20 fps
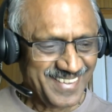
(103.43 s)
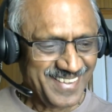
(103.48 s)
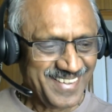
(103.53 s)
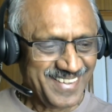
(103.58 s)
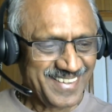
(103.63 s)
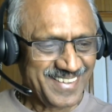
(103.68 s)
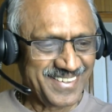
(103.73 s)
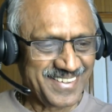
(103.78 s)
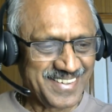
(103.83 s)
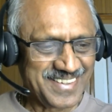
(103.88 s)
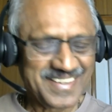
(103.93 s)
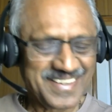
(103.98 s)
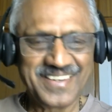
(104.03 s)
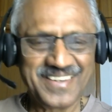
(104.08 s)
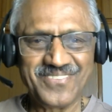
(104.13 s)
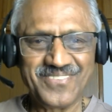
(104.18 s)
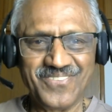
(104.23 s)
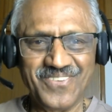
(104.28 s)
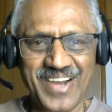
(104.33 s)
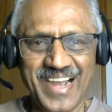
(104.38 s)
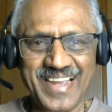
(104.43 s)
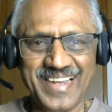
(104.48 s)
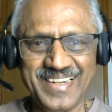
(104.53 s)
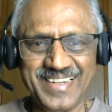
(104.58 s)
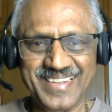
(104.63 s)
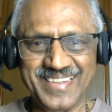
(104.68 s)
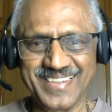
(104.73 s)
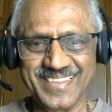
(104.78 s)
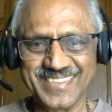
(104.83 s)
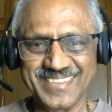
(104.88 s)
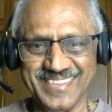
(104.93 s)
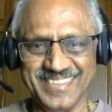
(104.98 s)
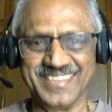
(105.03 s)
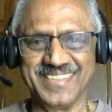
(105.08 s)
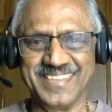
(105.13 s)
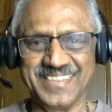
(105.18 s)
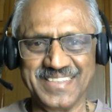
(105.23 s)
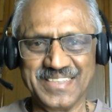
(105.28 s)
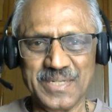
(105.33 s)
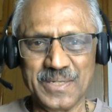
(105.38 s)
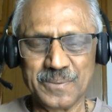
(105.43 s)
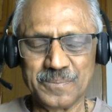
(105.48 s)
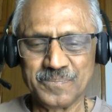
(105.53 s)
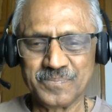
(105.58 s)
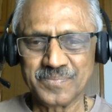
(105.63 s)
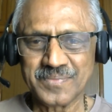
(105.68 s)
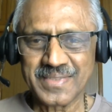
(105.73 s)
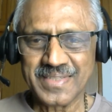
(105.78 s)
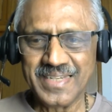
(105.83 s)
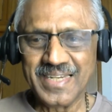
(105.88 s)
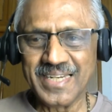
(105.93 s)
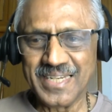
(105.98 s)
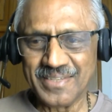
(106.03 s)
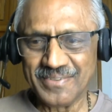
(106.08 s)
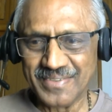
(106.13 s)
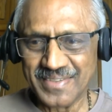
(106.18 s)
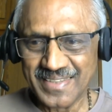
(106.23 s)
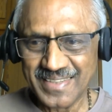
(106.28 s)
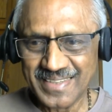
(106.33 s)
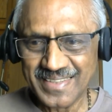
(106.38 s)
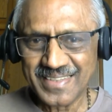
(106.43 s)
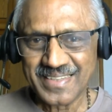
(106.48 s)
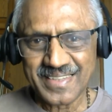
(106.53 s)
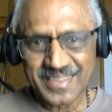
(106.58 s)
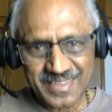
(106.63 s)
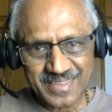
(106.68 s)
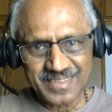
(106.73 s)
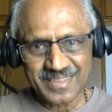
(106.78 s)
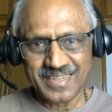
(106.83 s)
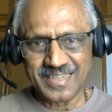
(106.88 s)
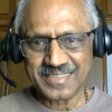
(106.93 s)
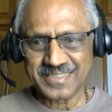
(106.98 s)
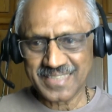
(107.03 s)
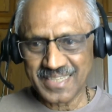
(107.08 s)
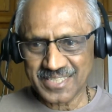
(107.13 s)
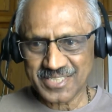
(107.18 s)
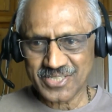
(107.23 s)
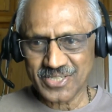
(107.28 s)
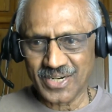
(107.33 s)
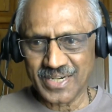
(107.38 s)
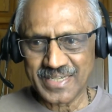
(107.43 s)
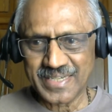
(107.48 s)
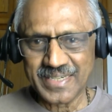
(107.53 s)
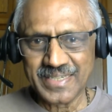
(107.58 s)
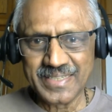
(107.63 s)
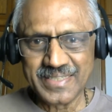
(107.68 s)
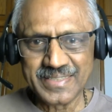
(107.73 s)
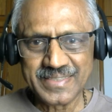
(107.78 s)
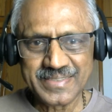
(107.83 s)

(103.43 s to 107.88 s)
Okay. Why it is needed. Anyway, let's get started.